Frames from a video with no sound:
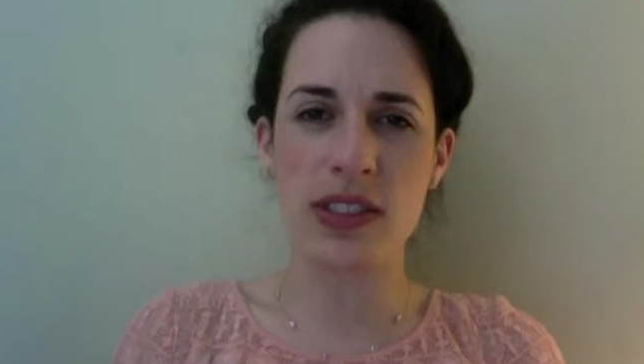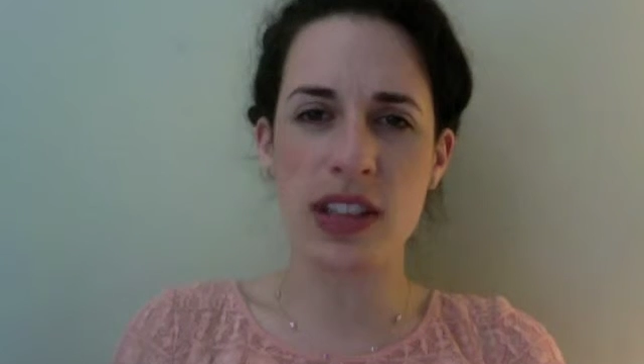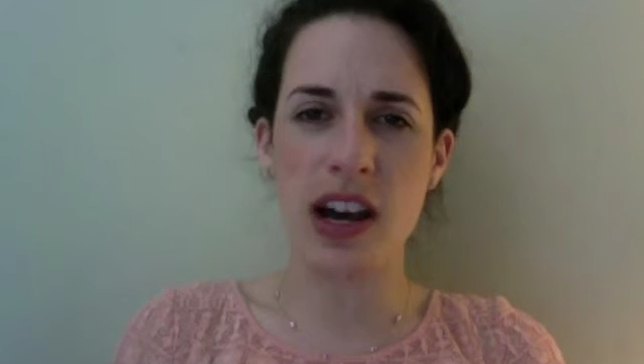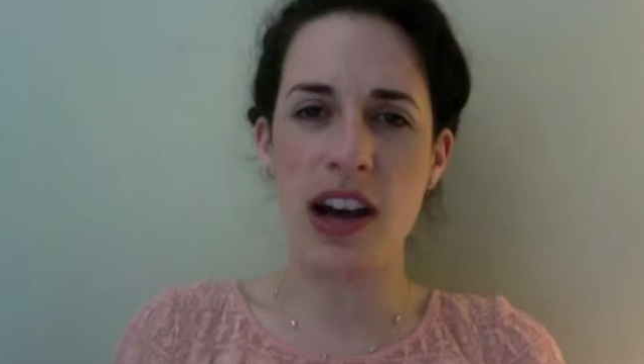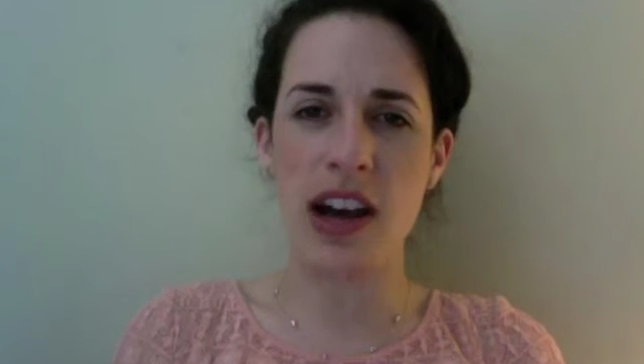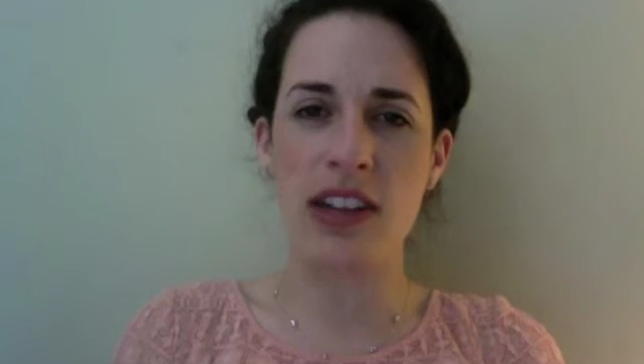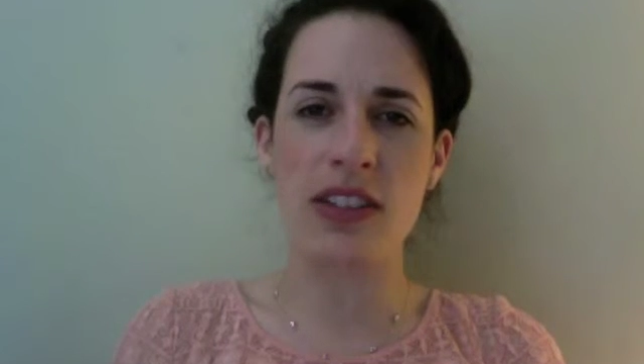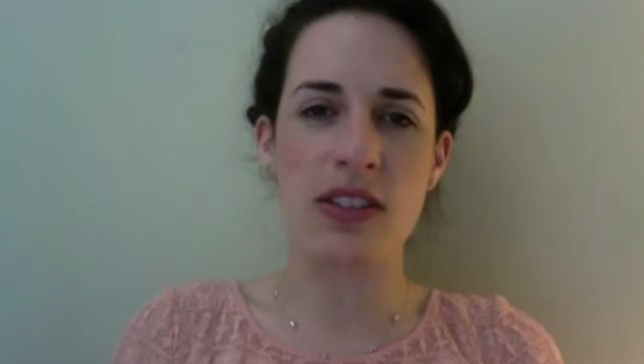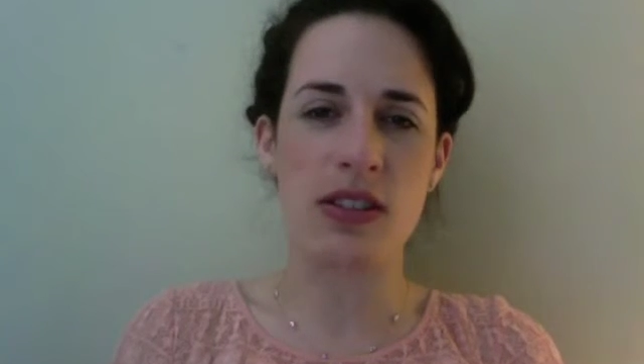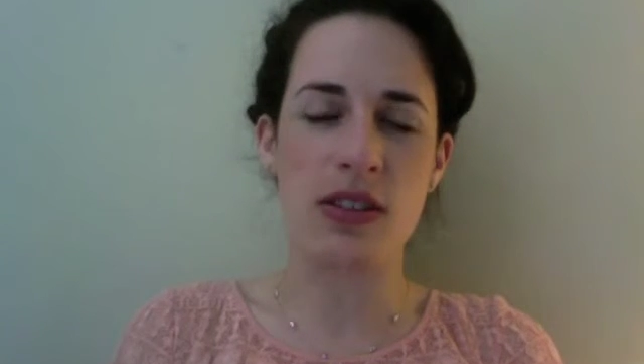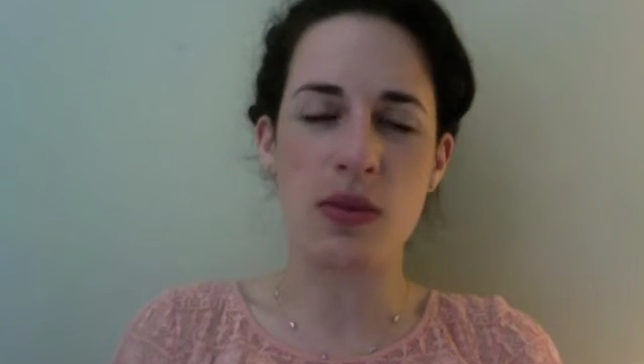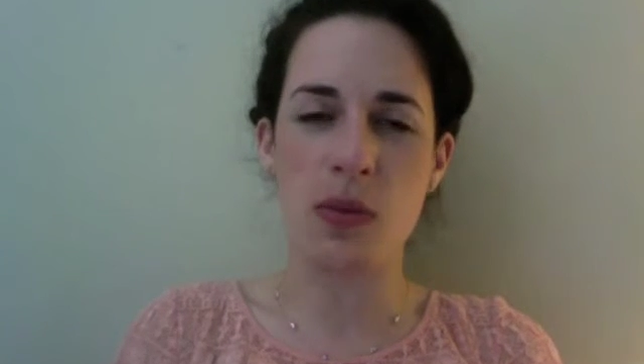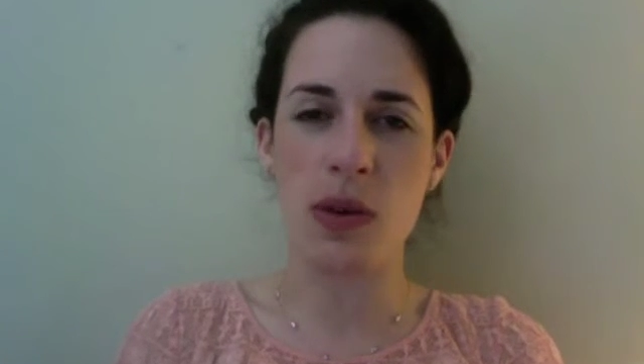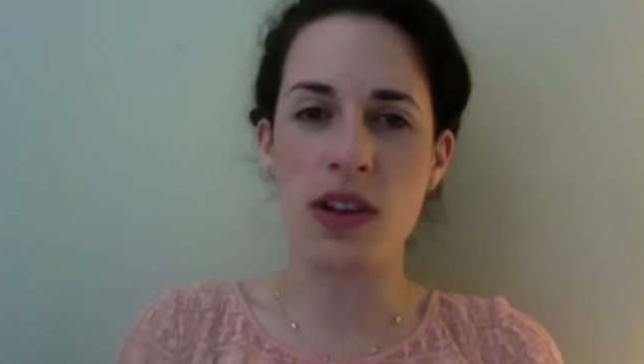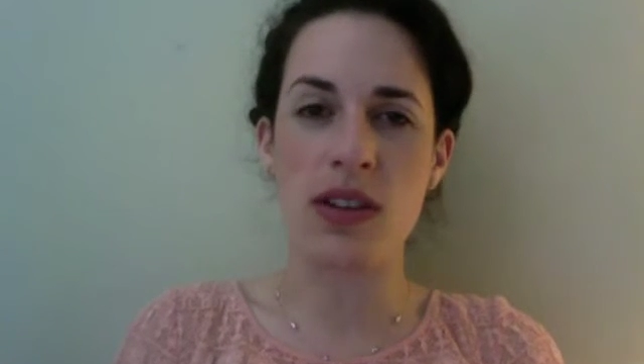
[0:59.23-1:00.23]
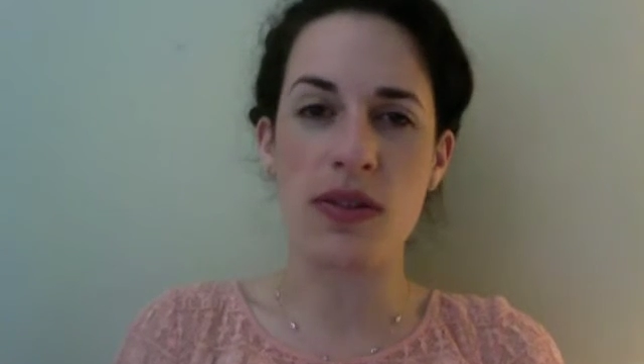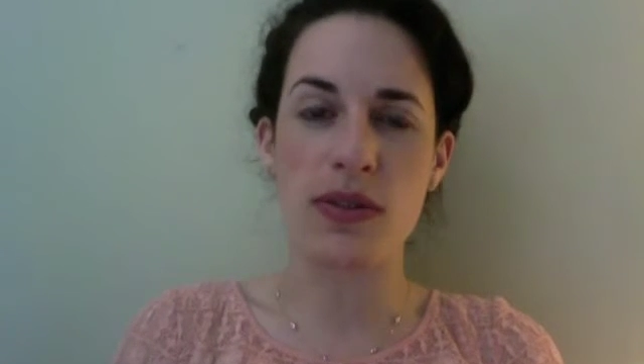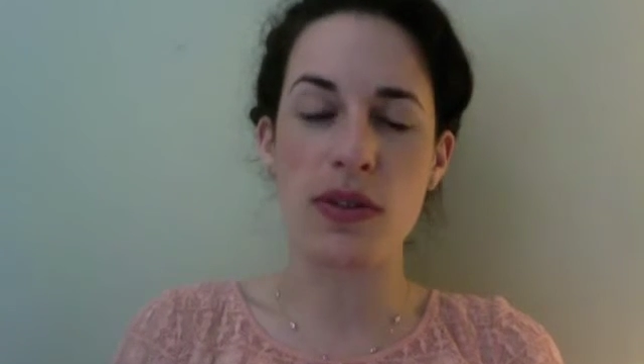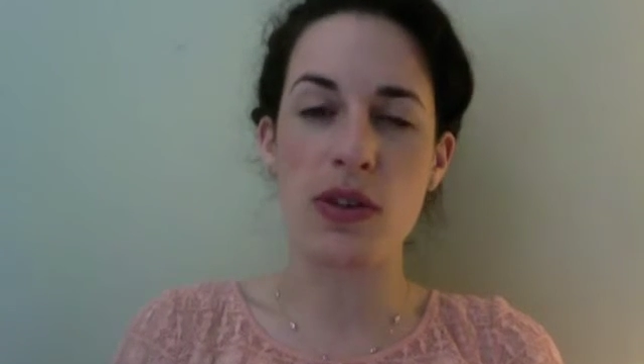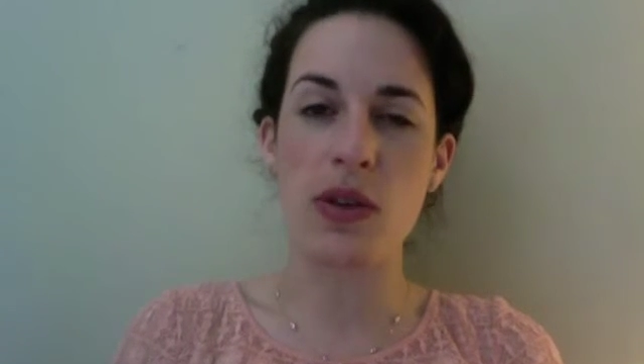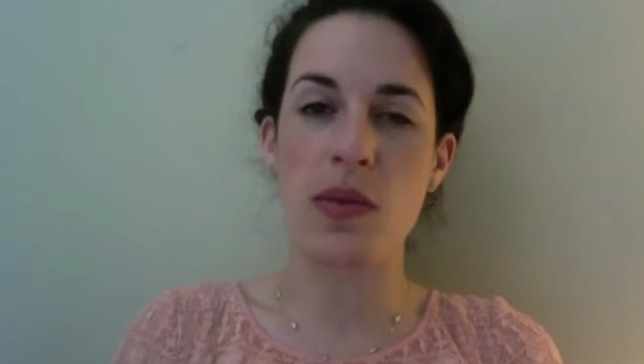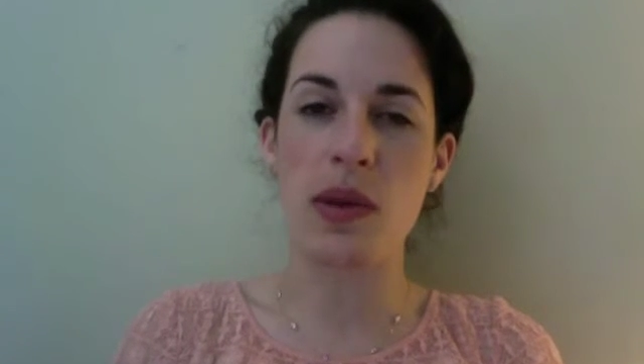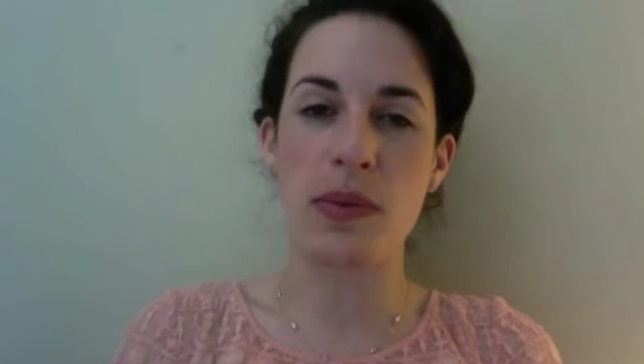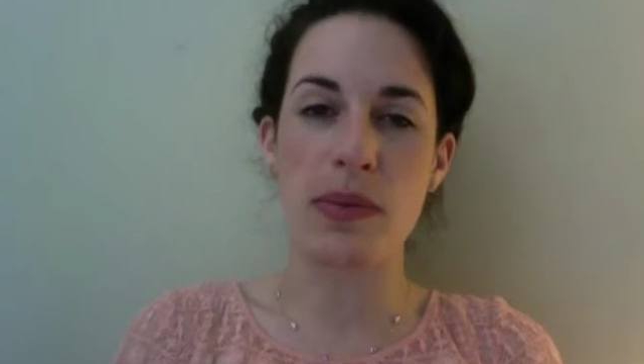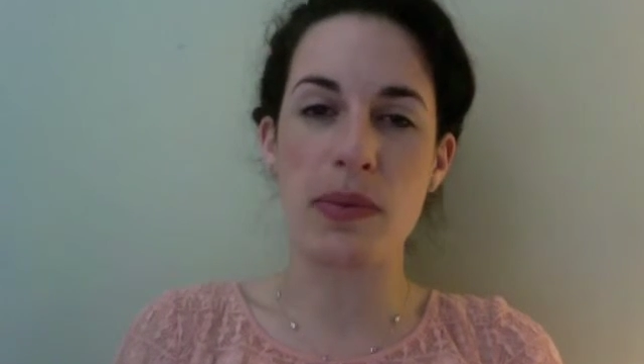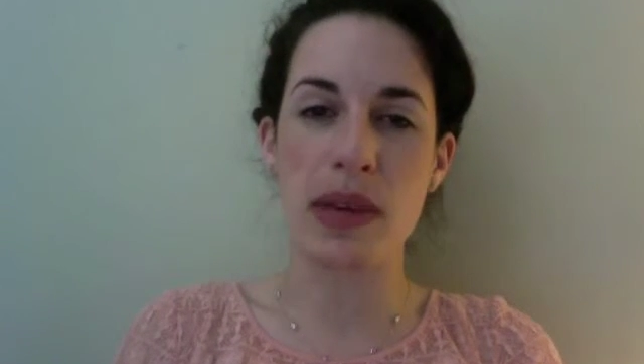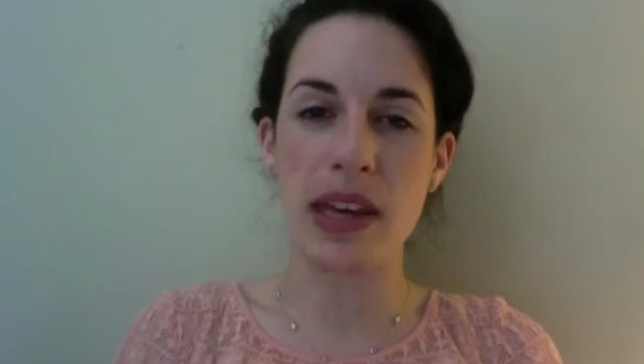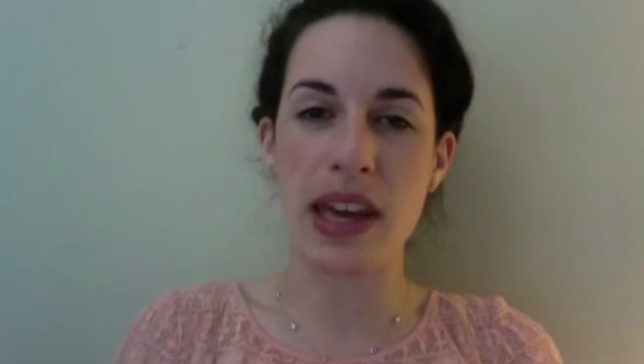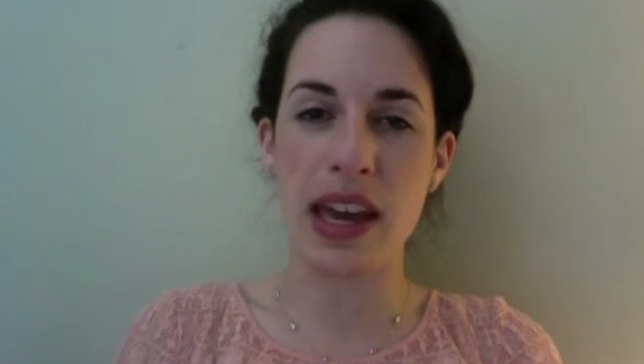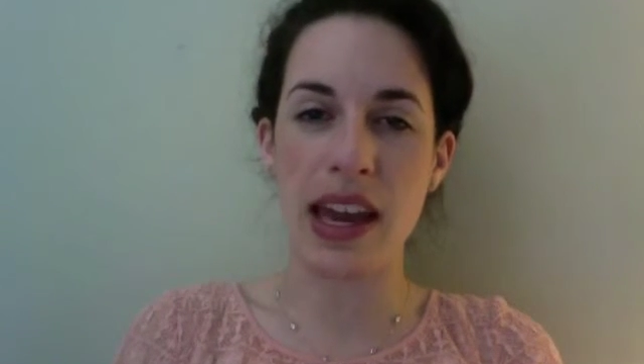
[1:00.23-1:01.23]
doctor and a wonderful human
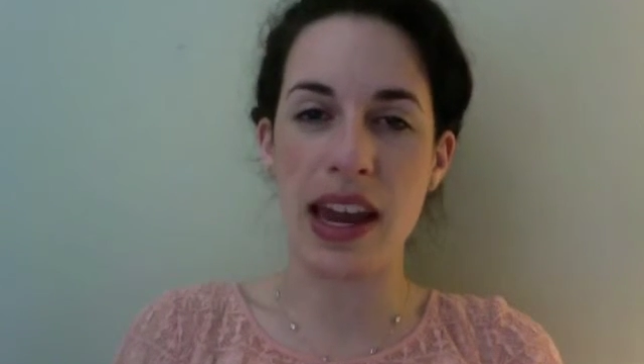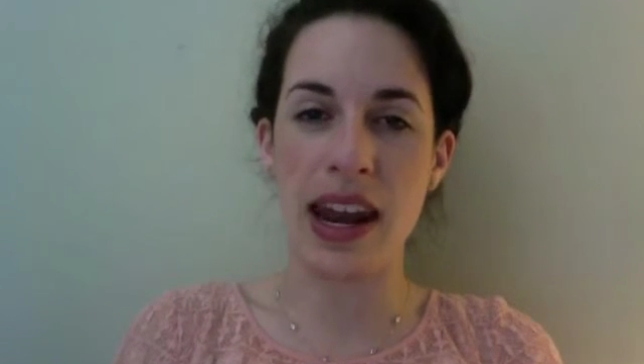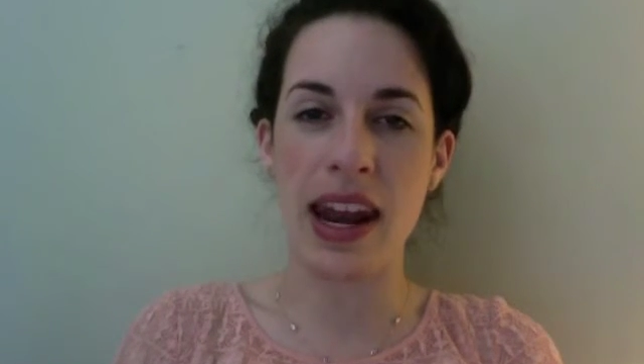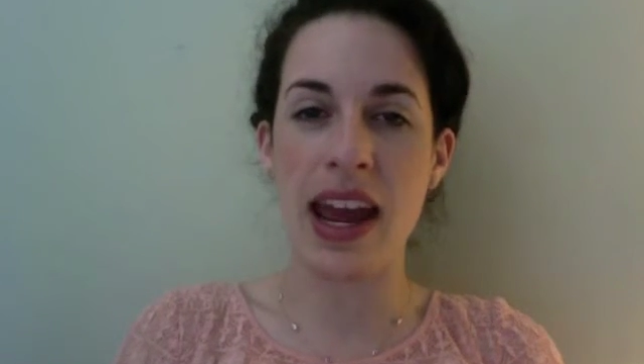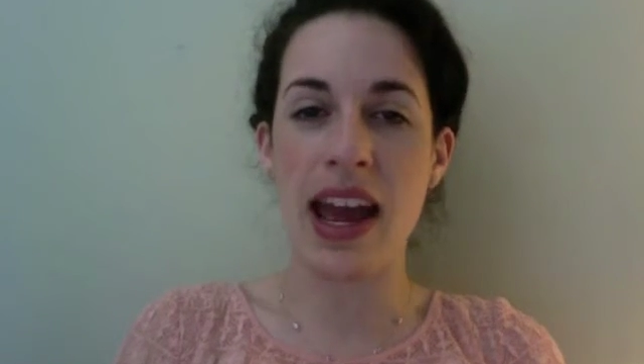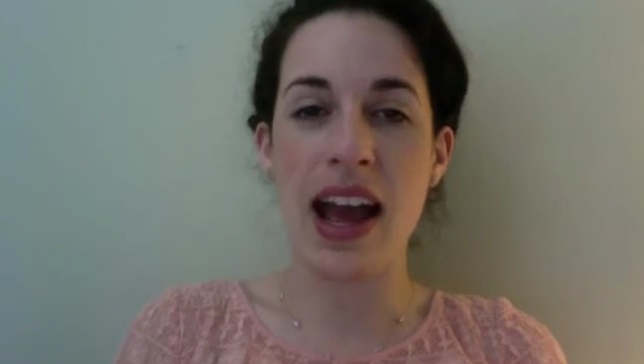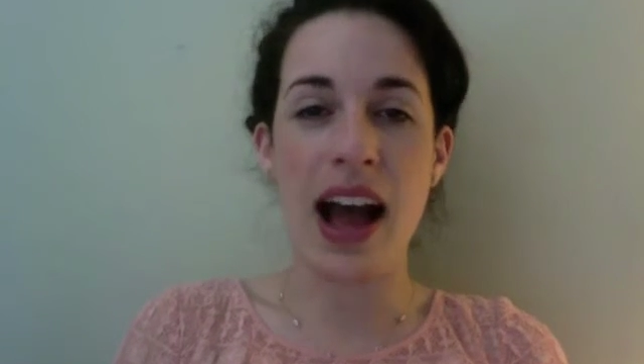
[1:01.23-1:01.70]
being, and